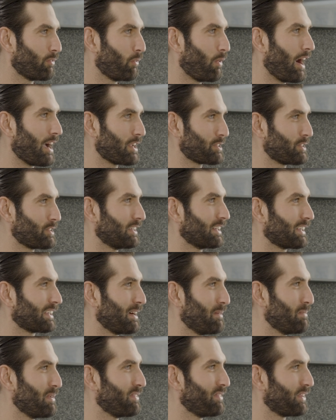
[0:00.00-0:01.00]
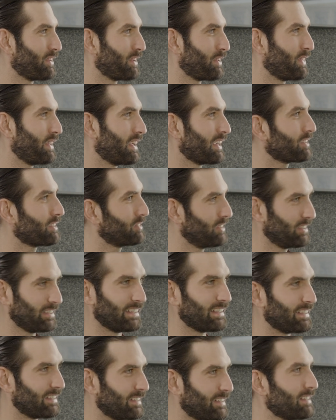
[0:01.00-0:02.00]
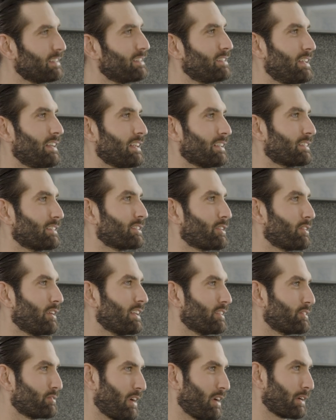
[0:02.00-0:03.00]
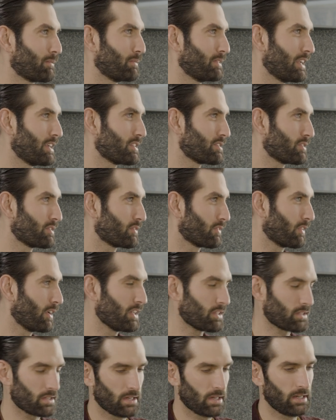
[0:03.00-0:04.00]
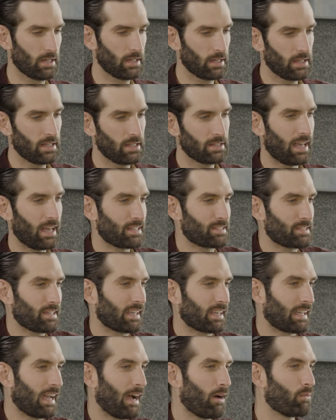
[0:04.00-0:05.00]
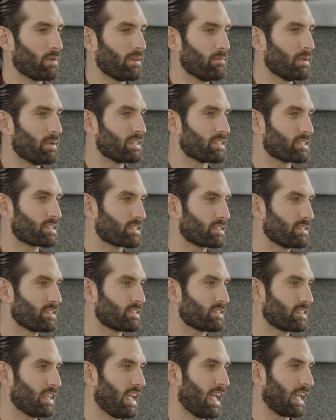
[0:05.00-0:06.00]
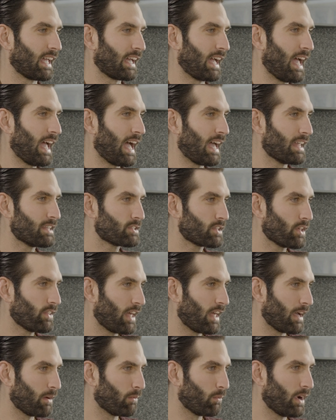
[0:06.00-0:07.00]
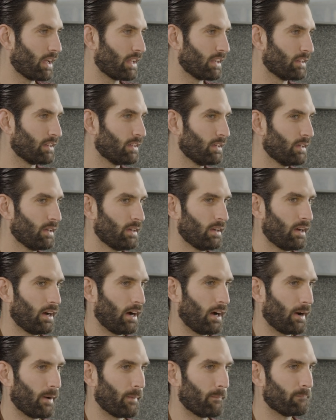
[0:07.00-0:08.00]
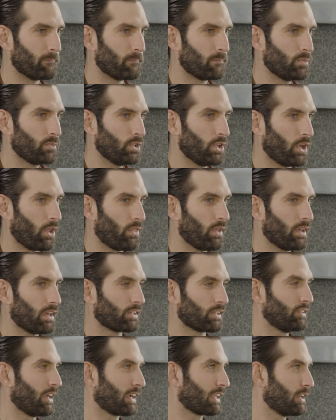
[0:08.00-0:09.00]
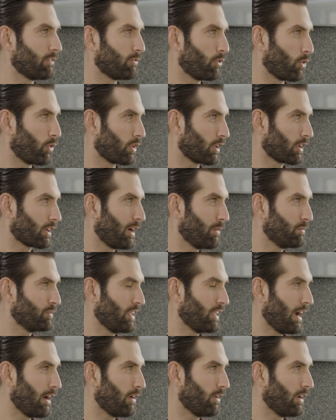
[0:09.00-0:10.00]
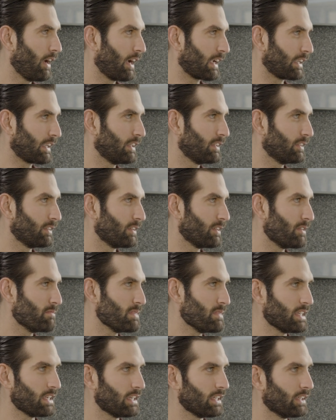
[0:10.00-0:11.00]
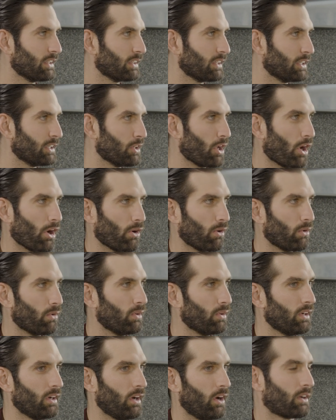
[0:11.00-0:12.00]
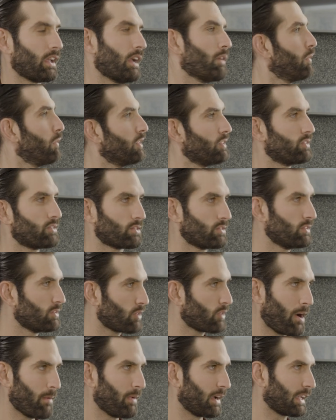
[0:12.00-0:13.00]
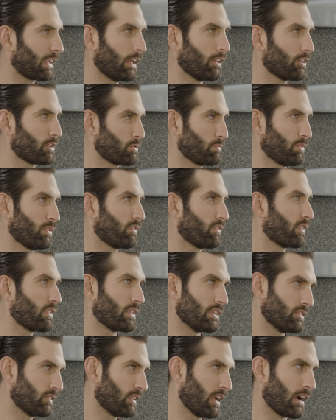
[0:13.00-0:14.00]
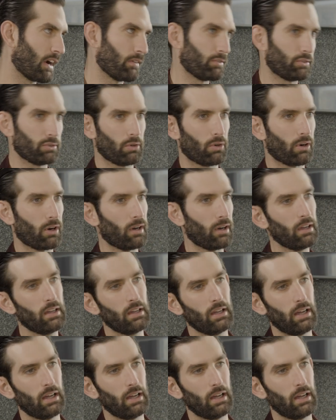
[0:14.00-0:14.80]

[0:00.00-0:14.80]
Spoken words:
Watch and a couple of other things, and it creates recommendations for us. That's like how we've been staying ahead, so that when the executive order comes out, I can immediately know, okay, well, is Drawback eligible for these tariffs? Or